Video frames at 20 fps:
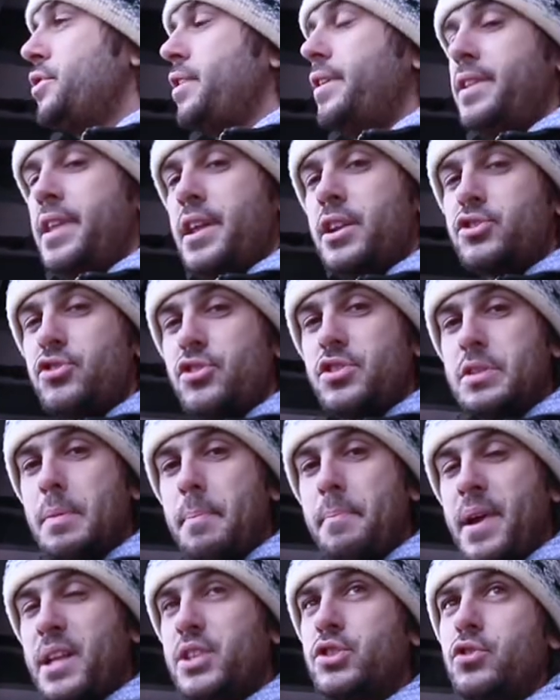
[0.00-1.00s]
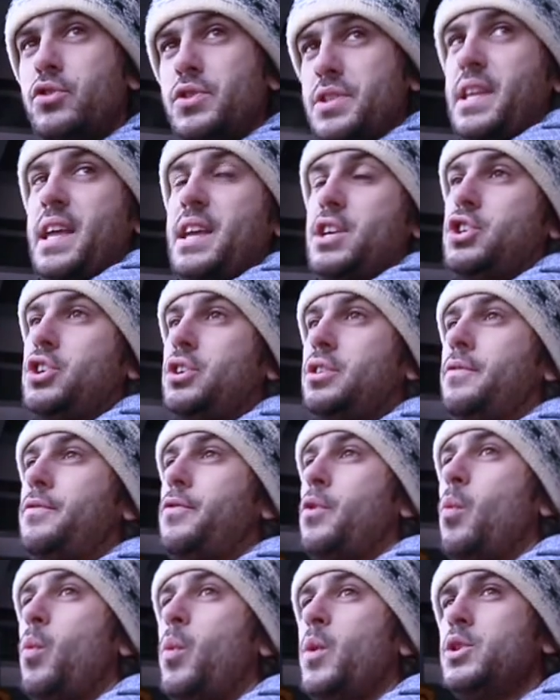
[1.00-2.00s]
the Nitros metro station,
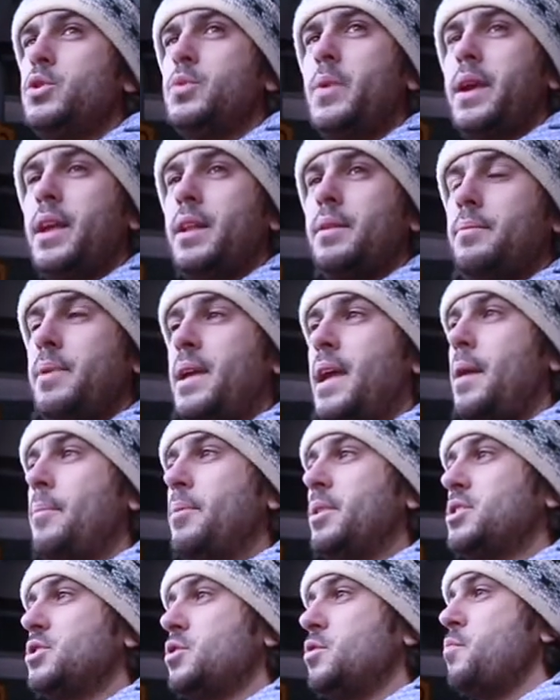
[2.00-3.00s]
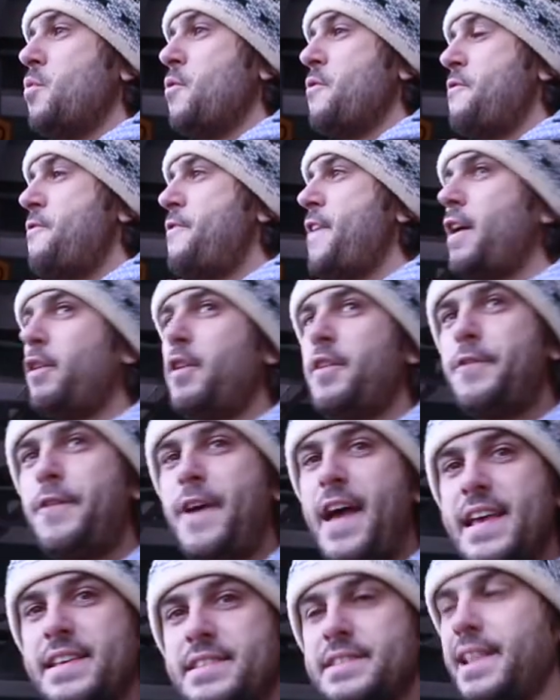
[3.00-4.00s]
from which we can be able to move very
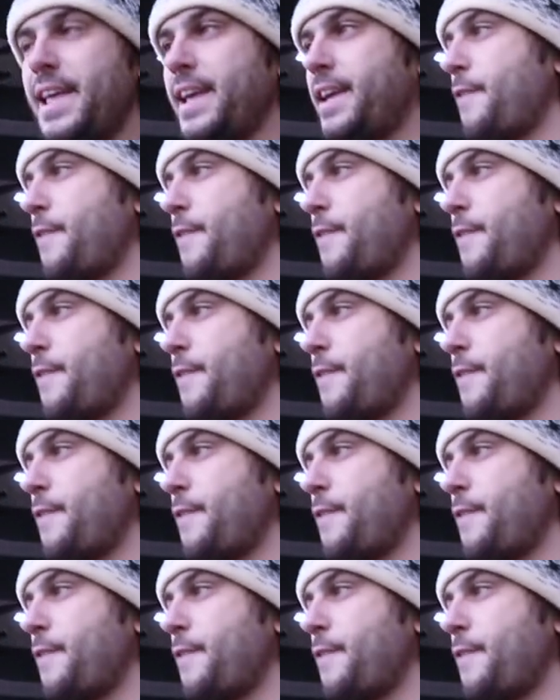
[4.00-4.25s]
fast, like